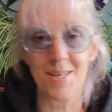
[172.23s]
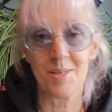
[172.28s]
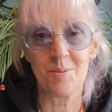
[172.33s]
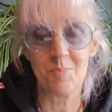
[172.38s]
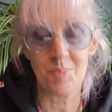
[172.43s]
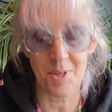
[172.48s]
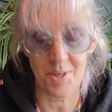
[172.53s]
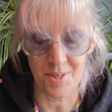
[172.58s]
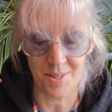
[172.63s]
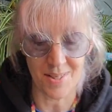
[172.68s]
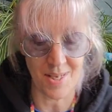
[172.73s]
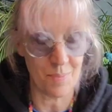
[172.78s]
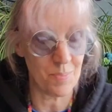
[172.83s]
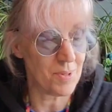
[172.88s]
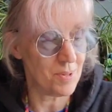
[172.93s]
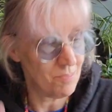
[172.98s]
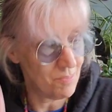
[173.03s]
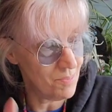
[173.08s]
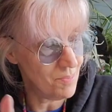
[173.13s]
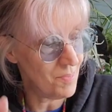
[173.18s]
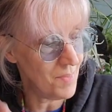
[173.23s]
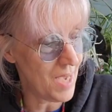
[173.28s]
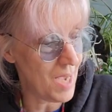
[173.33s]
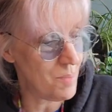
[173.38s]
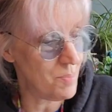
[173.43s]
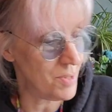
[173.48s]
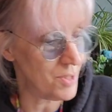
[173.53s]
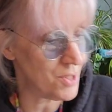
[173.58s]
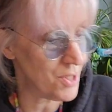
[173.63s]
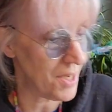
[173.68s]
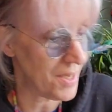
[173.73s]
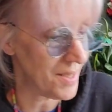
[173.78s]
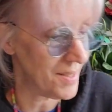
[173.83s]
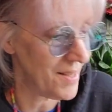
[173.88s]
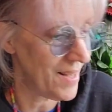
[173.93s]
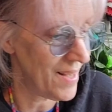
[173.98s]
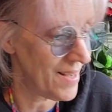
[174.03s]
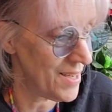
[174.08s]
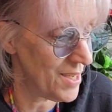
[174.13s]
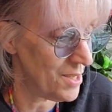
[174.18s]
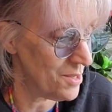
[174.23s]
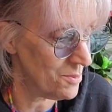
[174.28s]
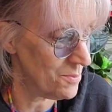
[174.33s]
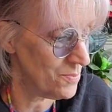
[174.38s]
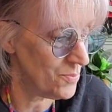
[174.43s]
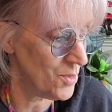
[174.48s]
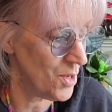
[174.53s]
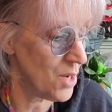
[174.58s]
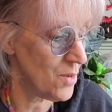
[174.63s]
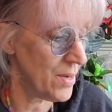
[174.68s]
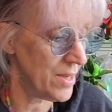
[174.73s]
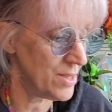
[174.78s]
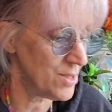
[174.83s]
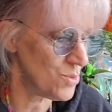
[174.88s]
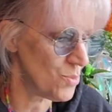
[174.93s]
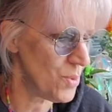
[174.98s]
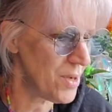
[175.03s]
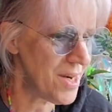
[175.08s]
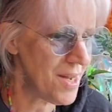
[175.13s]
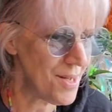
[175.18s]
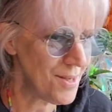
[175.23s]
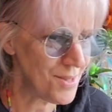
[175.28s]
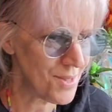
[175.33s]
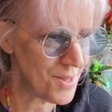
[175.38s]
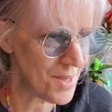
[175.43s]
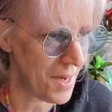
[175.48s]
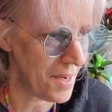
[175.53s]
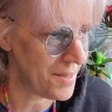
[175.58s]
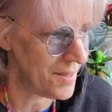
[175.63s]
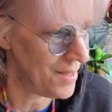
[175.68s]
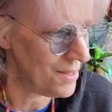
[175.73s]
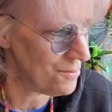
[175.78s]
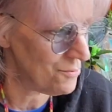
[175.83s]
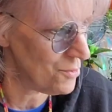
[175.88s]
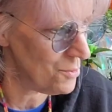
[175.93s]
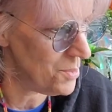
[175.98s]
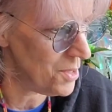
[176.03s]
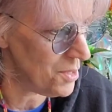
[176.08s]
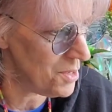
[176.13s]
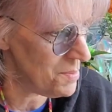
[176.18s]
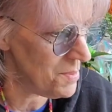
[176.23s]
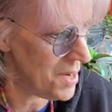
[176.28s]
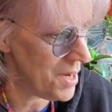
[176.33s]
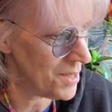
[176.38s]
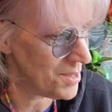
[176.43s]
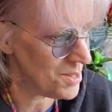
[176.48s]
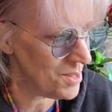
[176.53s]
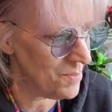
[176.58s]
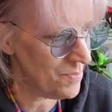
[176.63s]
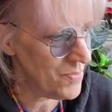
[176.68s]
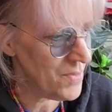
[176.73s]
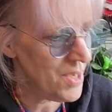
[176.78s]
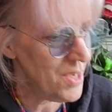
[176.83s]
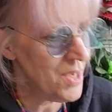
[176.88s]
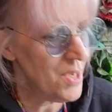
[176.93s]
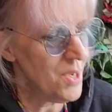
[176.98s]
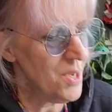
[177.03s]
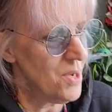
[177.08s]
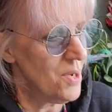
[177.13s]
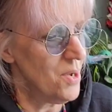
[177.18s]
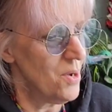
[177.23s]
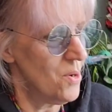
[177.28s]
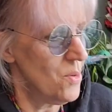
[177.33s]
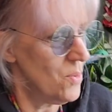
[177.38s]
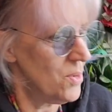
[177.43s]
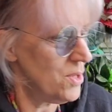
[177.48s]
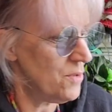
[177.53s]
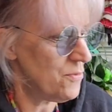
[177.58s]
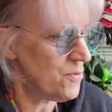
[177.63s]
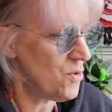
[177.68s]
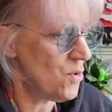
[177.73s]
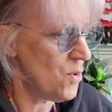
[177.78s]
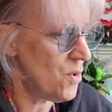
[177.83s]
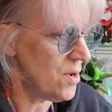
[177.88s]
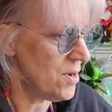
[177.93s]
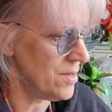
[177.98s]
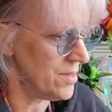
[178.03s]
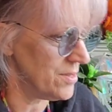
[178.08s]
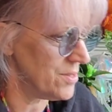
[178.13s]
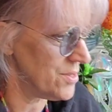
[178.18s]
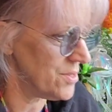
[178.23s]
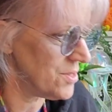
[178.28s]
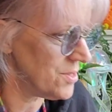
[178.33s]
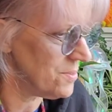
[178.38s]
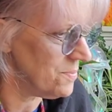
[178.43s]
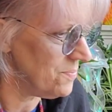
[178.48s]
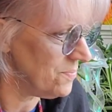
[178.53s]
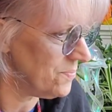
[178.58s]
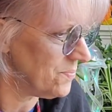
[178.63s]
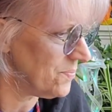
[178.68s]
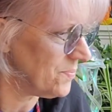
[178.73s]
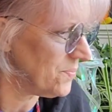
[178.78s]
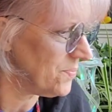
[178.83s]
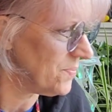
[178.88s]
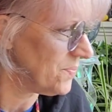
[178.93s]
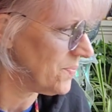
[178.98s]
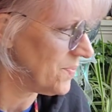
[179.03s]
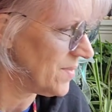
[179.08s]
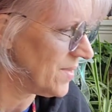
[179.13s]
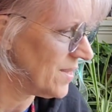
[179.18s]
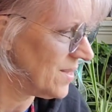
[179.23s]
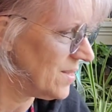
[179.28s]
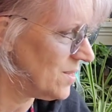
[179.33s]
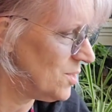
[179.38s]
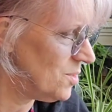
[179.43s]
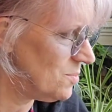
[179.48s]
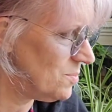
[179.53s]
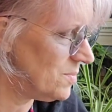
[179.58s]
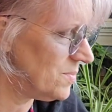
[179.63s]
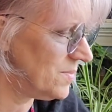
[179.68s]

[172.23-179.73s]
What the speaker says: it because I've been checking that out. All right, so what else did I get from Mary Maxim? Well, of course. Oh,